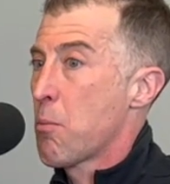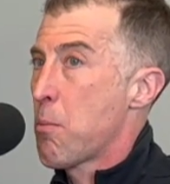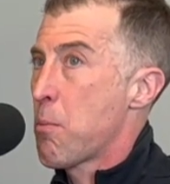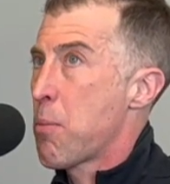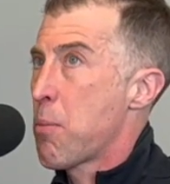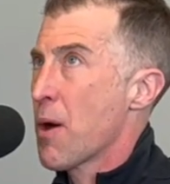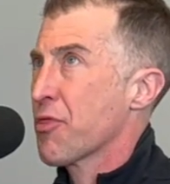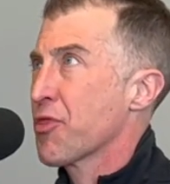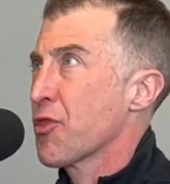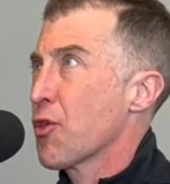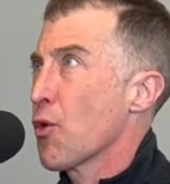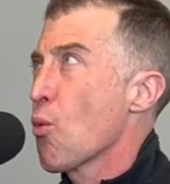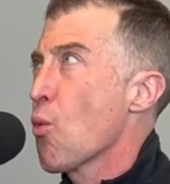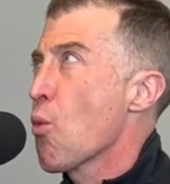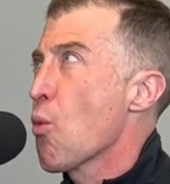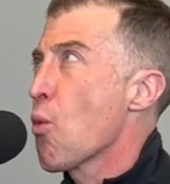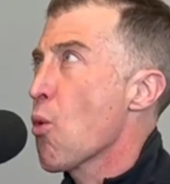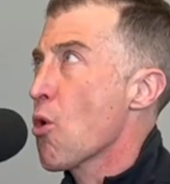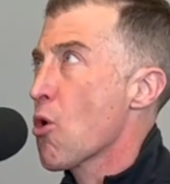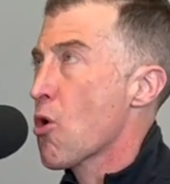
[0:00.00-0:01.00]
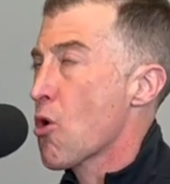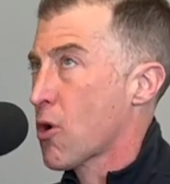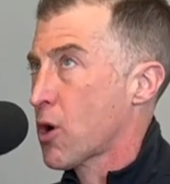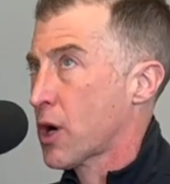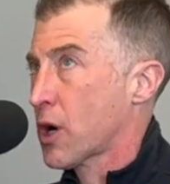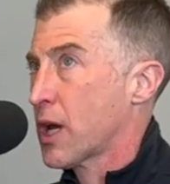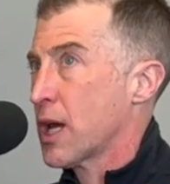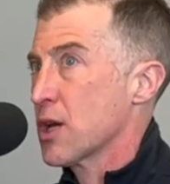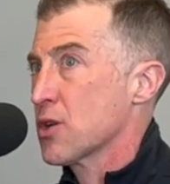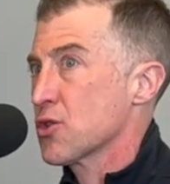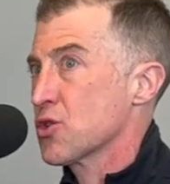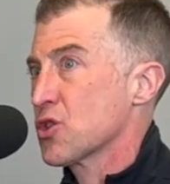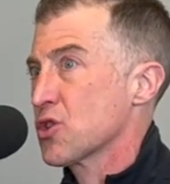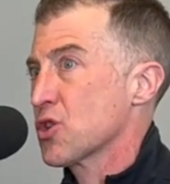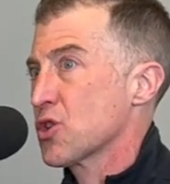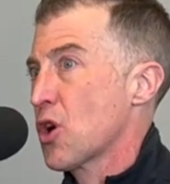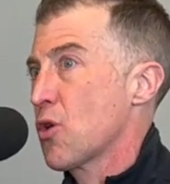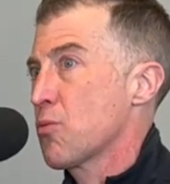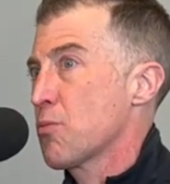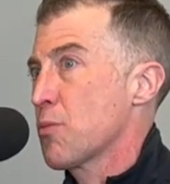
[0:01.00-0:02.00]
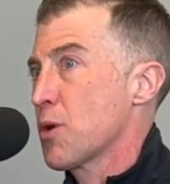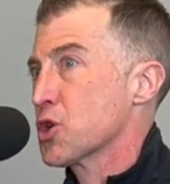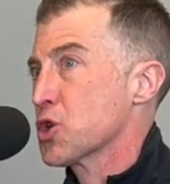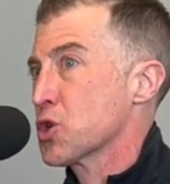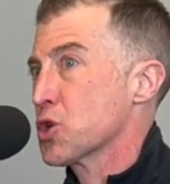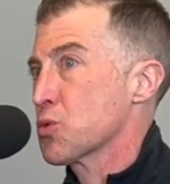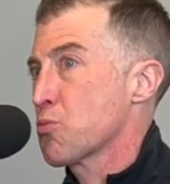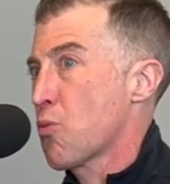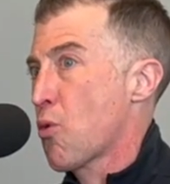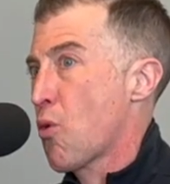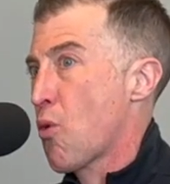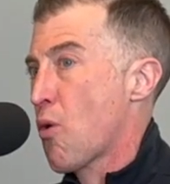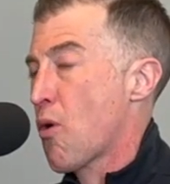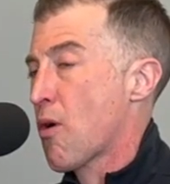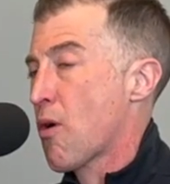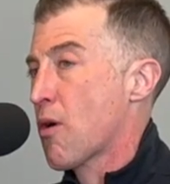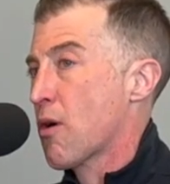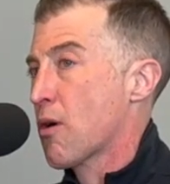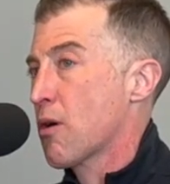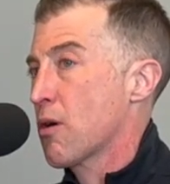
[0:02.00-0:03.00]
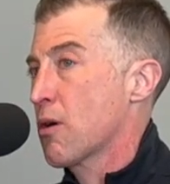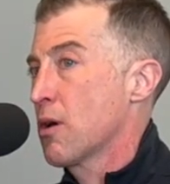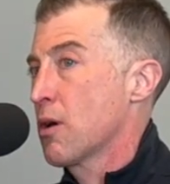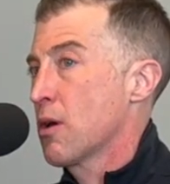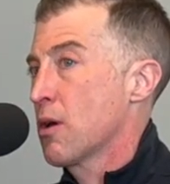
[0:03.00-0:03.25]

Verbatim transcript: but the work is so much more